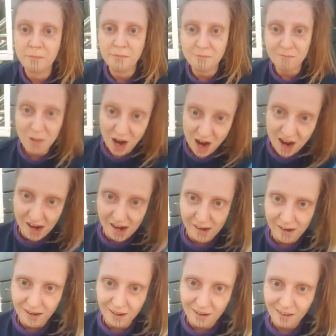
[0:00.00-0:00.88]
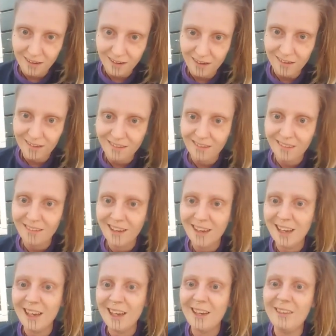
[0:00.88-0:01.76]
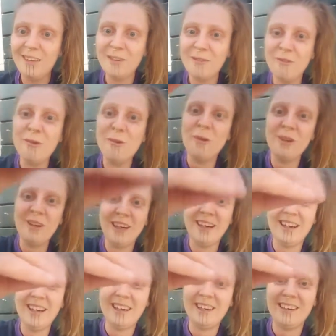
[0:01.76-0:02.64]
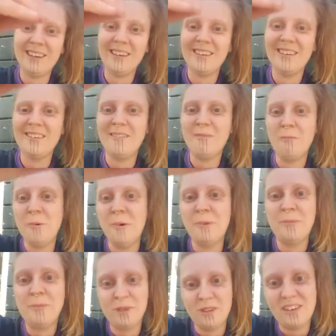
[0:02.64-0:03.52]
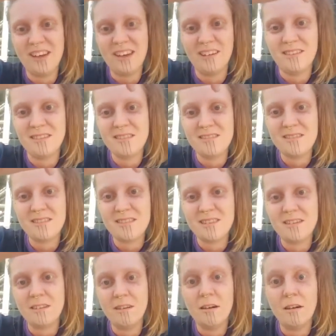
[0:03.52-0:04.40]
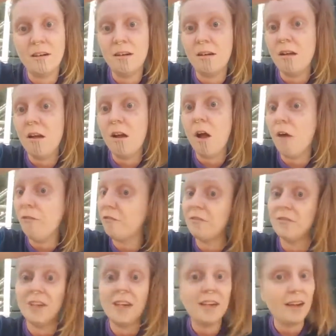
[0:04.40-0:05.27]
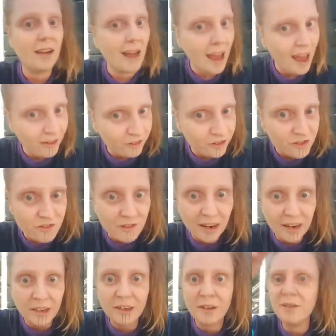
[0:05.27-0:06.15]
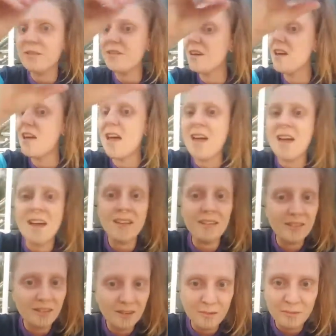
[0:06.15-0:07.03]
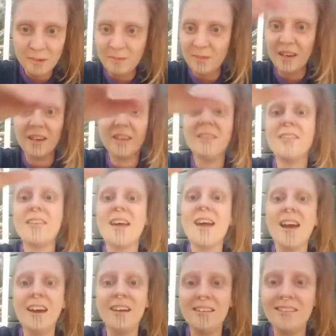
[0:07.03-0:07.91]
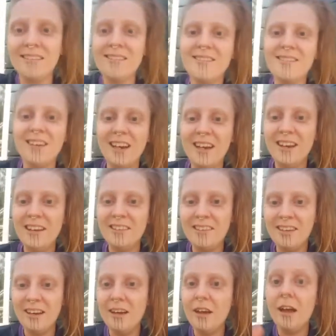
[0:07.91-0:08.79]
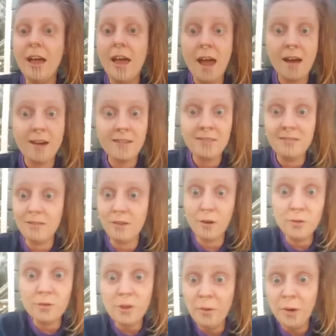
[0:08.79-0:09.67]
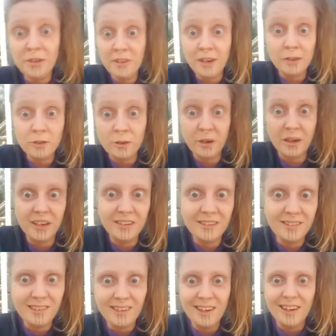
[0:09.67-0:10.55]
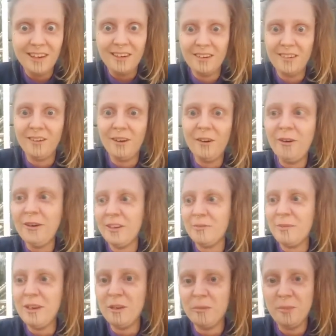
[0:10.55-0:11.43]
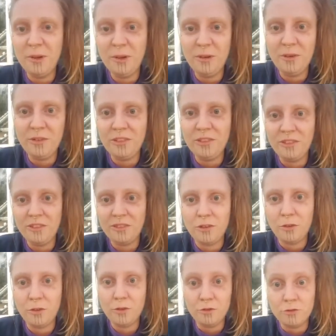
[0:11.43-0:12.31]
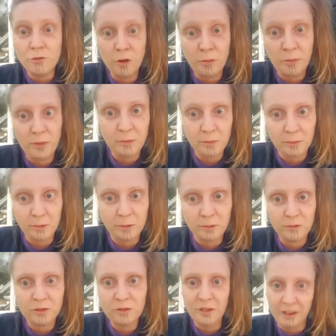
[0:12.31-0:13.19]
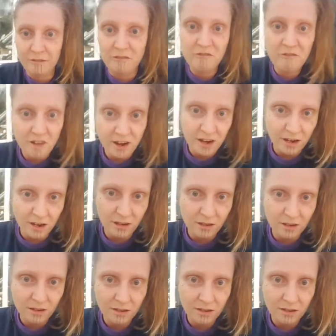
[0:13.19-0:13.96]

by the ruling 1% of and Dracos and human beings and also insectoid. You know, it's been abused to control people to live in fear